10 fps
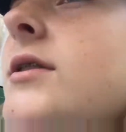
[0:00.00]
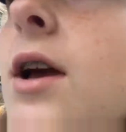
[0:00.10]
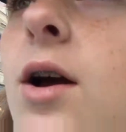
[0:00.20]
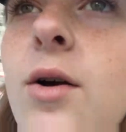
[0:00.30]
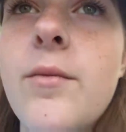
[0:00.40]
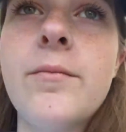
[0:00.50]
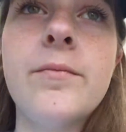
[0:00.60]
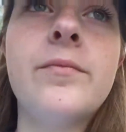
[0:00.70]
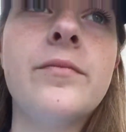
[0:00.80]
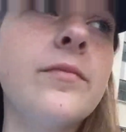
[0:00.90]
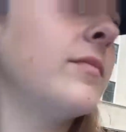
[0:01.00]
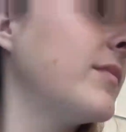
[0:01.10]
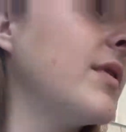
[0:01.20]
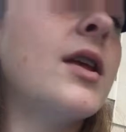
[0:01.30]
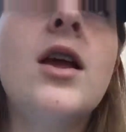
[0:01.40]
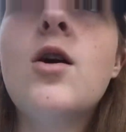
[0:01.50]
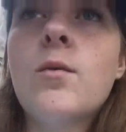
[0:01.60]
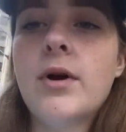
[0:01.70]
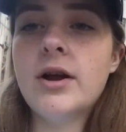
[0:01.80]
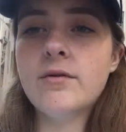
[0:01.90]
So,
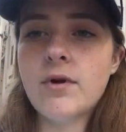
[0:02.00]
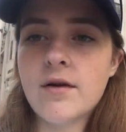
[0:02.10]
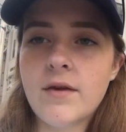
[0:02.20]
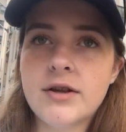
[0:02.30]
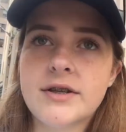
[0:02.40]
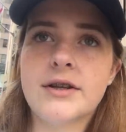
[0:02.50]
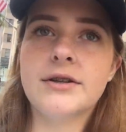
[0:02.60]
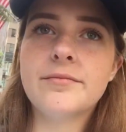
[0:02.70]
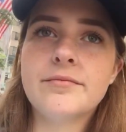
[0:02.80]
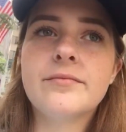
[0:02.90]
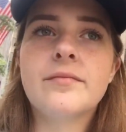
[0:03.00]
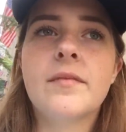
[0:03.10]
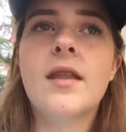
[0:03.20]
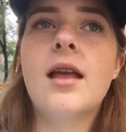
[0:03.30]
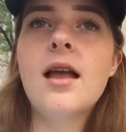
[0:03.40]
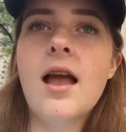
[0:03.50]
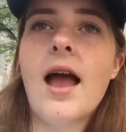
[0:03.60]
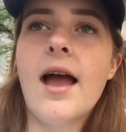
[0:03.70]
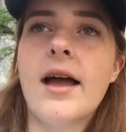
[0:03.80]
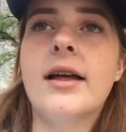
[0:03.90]
we're here in Rockefeller Center
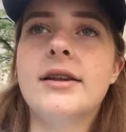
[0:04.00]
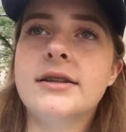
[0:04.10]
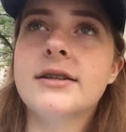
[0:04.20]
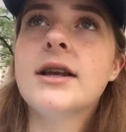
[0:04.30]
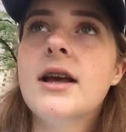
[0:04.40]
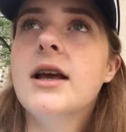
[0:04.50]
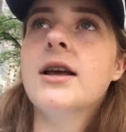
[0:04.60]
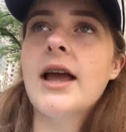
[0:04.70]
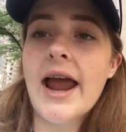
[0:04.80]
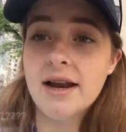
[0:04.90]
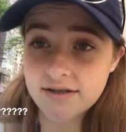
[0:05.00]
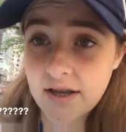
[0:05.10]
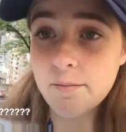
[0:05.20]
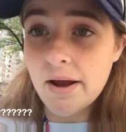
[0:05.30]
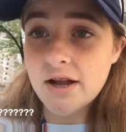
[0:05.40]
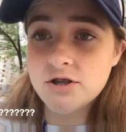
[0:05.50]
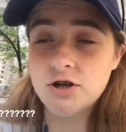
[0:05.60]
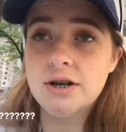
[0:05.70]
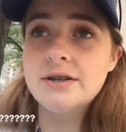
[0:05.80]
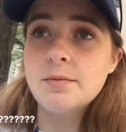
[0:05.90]
and and Saint
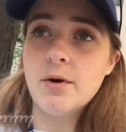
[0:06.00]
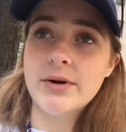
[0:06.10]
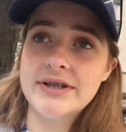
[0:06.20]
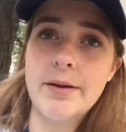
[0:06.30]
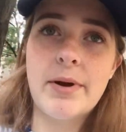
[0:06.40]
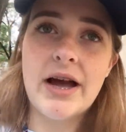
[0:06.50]
Patrick's. We're going to Saint